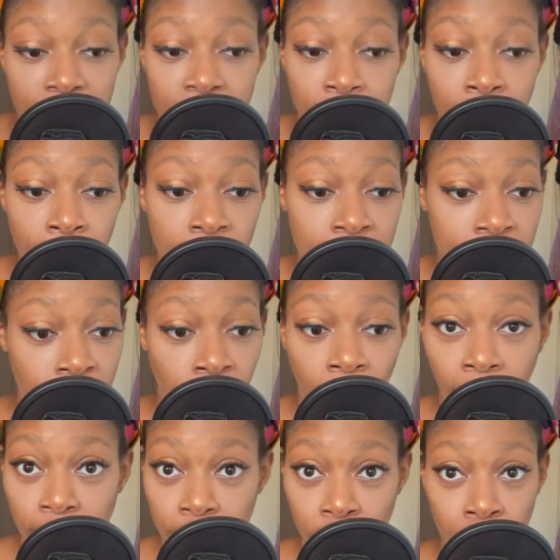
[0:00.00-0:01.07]
to be a
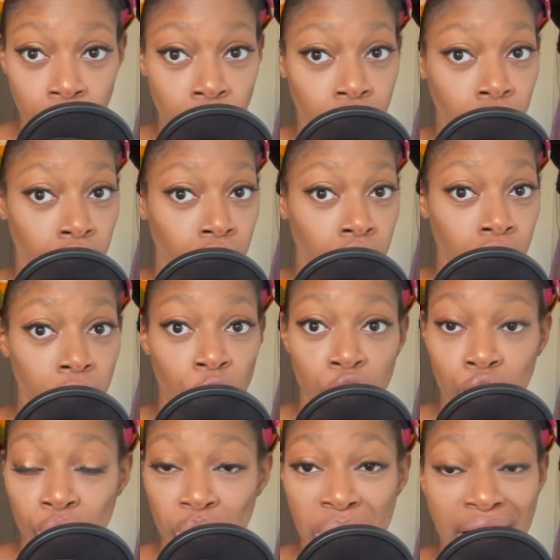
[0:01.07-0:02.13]
princess
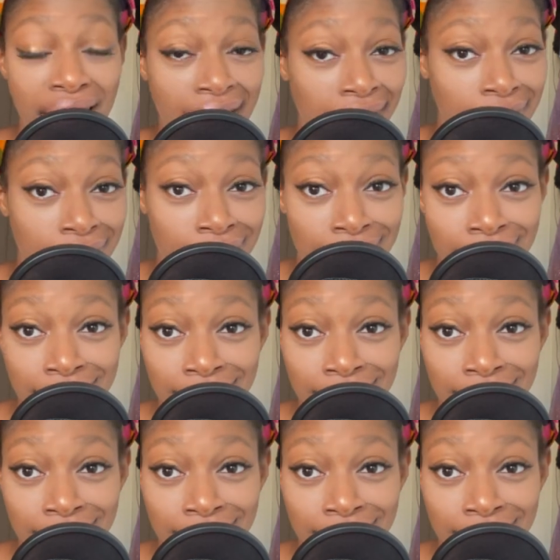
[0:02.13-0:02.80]
isn't bad.